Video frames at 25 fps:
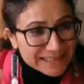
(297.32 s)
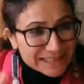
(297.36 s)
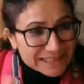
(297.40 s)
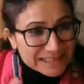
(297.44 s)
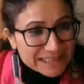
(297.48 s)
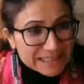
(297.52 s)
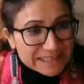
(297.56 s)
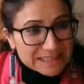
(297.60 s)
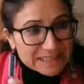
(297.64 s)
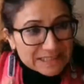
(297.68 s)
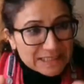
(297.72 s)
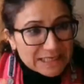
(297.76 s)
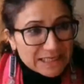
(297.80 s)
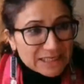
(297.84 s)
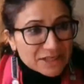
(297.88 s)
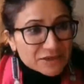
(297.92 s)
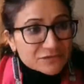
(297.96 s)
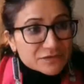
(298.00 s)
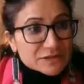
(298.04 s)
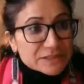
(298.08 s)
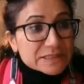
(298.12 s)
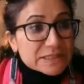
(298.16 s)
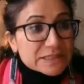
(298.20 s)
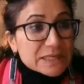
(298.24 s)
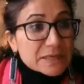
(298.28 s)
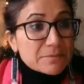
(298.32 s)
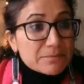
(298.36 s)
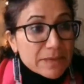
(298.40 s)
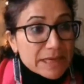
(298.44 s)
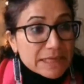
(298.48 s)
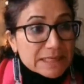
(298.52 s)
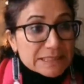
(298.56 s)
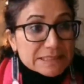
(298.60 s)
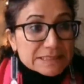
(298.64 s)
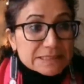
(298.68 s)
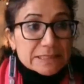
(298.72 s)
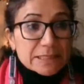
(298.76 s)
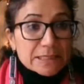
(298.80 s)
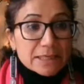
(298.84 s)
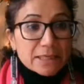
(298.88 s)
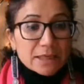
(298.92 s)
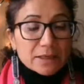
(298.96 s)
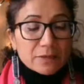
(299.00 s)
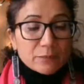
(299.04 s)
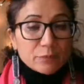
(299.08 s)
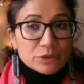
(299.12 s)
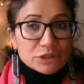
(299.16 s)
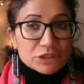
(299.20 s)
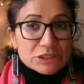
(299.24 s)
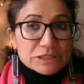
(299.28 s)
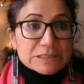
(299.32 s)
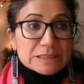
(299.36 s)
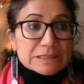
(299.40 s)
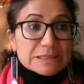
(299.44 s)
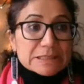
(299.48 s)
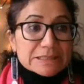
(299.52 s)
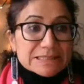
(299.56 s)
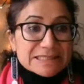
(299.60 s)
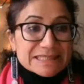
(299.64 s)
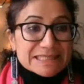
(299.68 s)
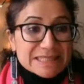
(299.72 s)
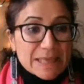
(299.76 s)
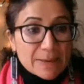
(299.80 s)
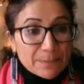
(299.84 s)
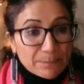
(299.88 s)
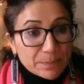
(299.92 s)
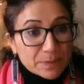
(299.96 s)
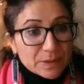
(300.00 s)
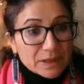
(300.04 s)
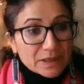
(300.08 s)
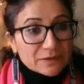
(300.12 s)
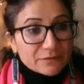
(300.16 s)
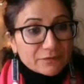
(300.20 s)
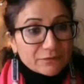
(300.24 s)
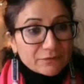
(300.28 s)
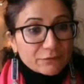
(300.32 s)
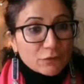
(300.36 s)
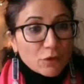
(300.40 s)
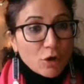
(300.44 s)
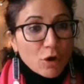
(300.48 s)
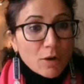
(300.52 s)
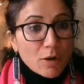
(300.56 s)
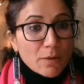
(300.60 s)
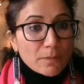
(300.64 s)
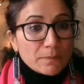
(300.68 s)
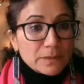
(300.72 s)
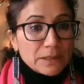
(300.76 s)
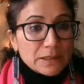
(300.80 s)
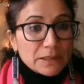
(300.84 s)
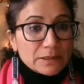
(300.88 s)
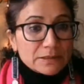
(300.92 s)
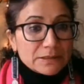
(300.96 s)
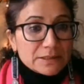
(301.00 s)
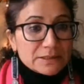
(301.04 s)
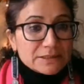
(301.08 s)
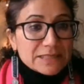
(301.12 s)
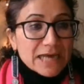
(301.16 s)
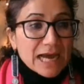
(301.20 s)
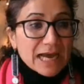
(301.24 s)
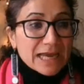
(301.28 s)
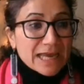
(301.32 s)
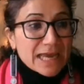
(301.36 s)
this is an interesting mix, which is separate from the